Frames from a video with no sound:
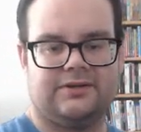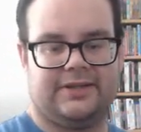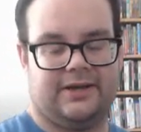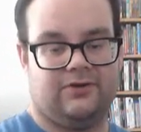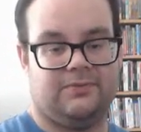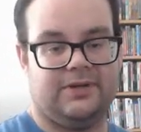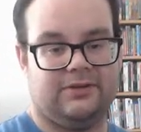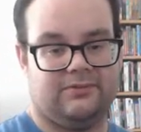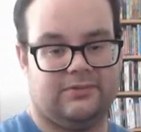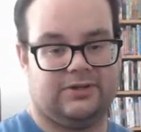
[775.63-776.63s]
that he'll
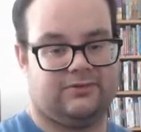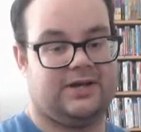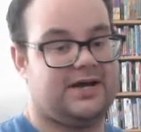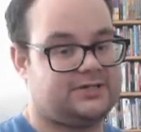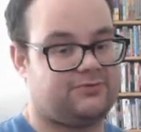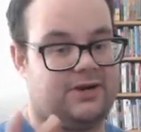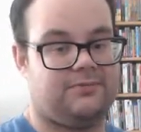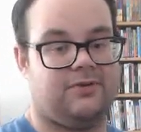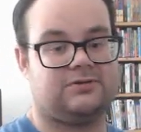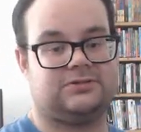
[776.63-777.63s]
be, you know, the highest
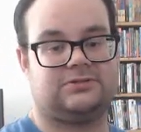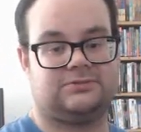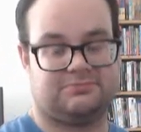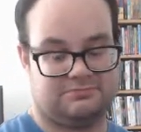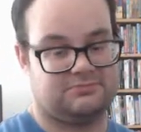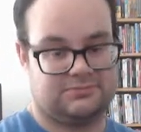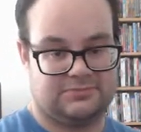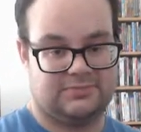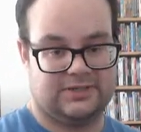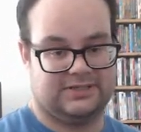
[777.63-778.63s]
crime boss
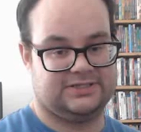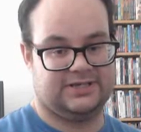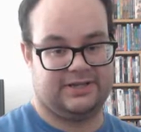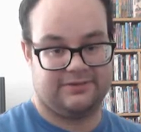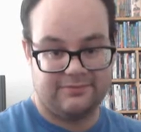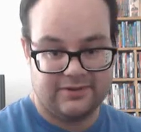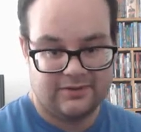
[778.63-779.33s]
in the city.